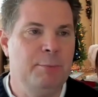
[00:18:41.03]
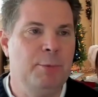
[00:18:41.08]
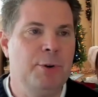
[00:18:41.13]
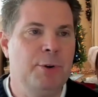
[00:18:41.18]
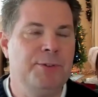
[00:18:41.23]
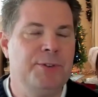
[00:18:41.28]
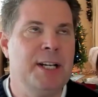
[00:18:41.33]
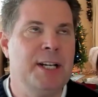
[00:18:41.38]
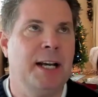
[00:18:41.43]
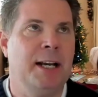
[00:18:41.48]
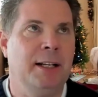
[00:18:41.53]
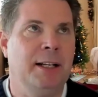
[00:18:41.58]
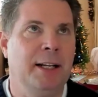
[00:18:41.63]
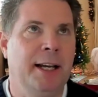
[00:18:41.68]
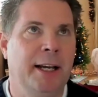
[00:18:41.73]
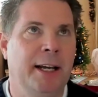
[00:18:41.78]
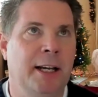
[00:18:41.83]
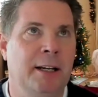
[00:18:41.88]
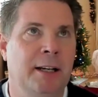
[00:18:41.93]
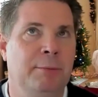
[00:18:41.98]
He moved to
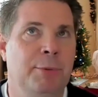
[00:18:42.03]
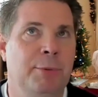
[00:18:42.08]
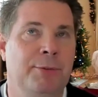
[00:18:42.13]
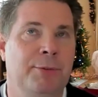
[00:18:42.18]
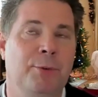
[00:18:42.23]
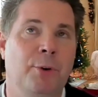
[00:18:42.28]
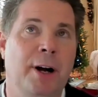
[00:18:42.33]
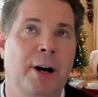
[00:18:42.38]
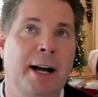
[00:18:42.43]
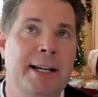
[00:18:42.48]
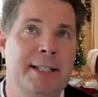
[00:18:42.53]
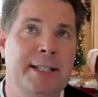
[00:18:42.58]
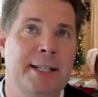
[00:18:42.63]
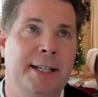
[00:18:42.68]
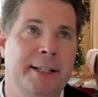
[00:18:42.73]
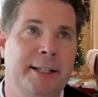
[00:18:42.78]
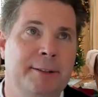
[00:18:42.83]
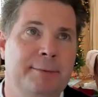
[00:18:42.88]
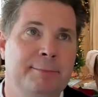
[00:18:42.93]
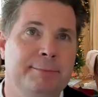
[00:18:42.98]
LA before
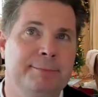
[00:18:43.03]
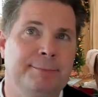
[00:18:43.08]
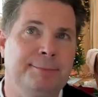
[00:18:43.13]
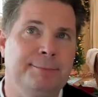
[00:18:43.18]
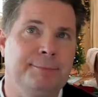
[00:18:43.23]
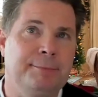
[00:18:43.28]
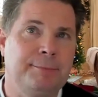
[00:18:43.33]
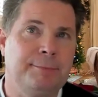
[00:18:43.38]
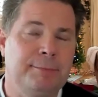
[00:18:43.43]
I did,